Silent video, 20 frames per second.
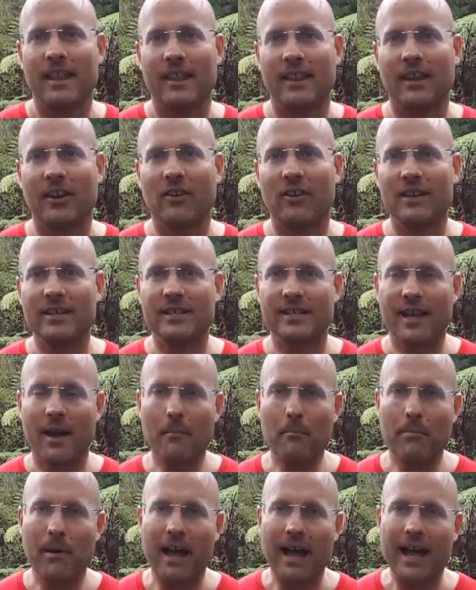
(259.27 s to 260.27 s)
There are
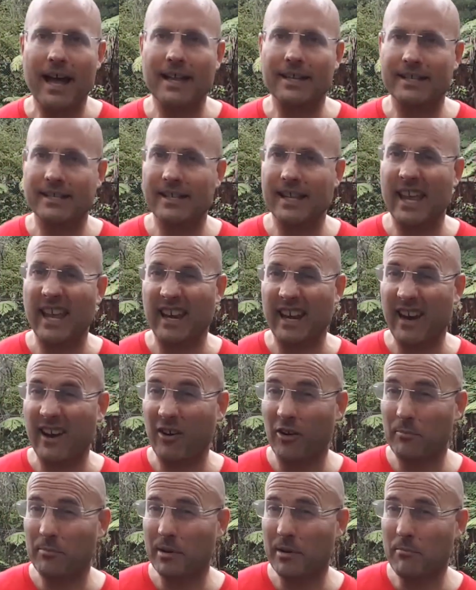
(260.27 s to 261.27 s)
some parts that
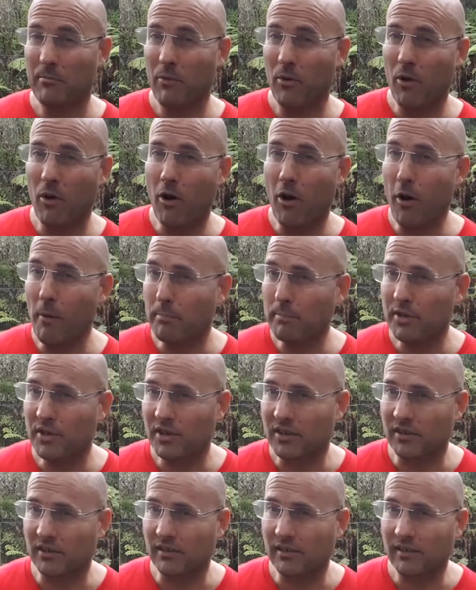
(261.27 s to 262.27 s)
are a bit more
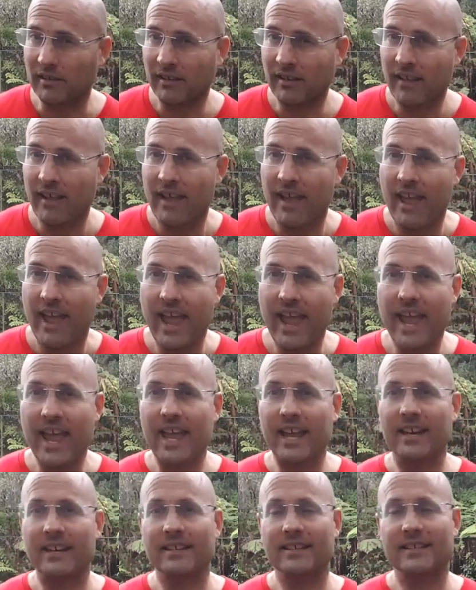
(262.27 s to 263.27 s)
optional,
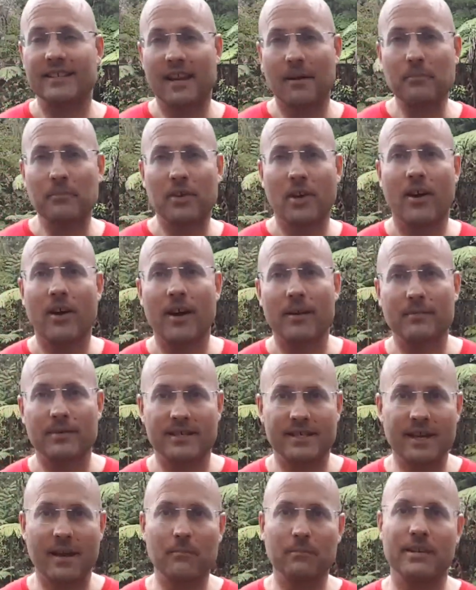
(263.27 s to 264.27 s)
and sometimes
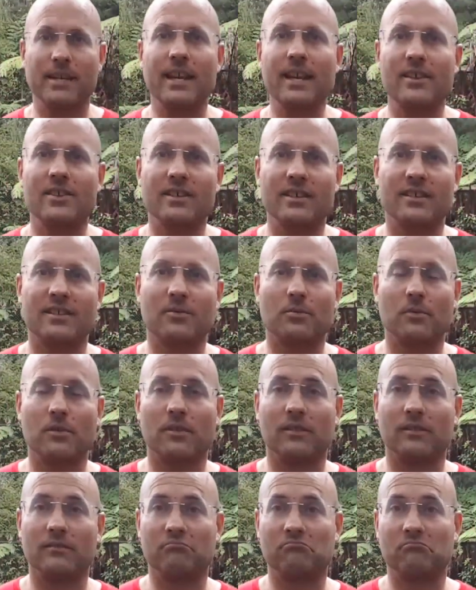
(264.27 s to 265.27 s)
some teachers
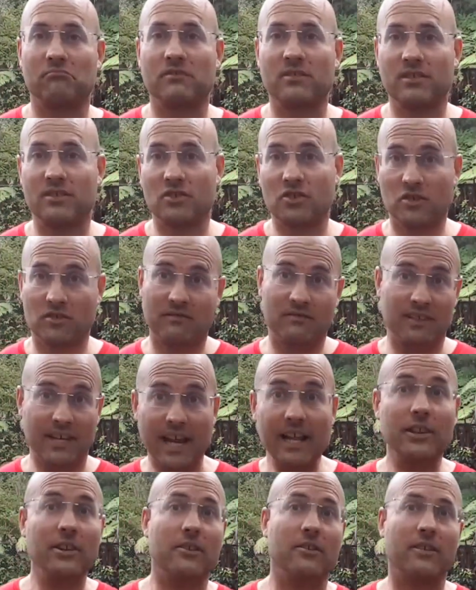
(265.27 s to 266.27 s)
will
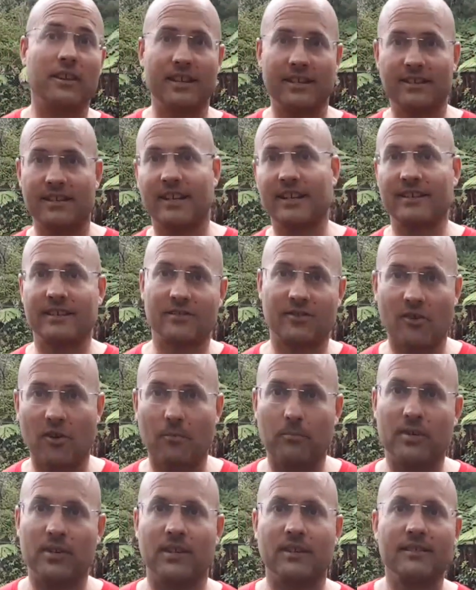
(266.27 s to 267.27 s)
tell you these things as
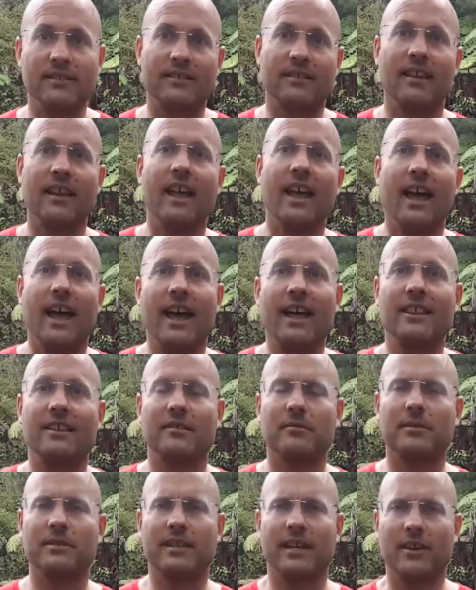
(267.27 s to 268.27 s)
options.
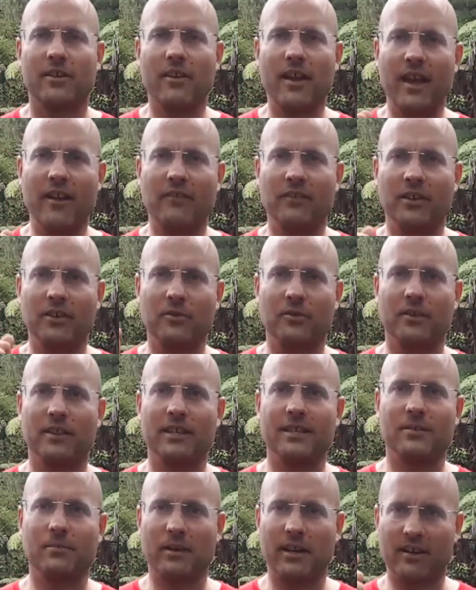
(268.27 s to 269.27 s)
Others will say you have to do it
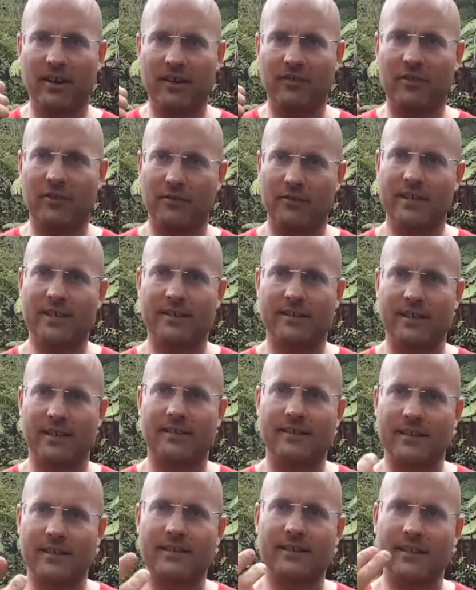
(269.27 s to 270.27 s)
this way, and you have to do this,
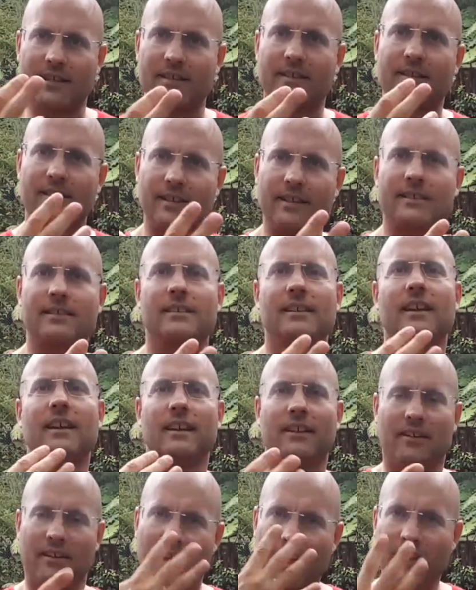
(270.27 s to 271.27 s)
this, this, and this, and this,
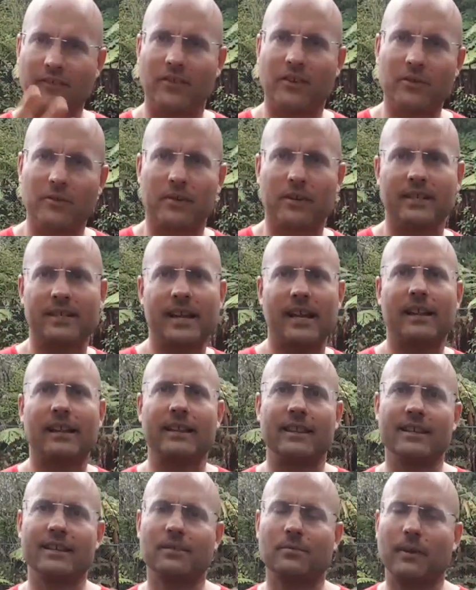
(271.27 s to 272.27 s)
and you have to do it
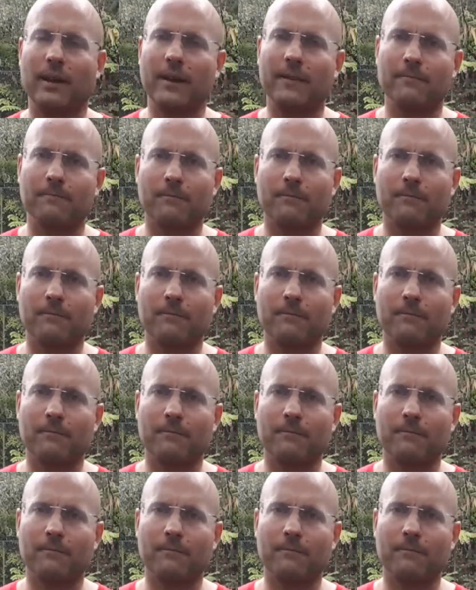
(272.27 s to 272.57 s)
exactly this way.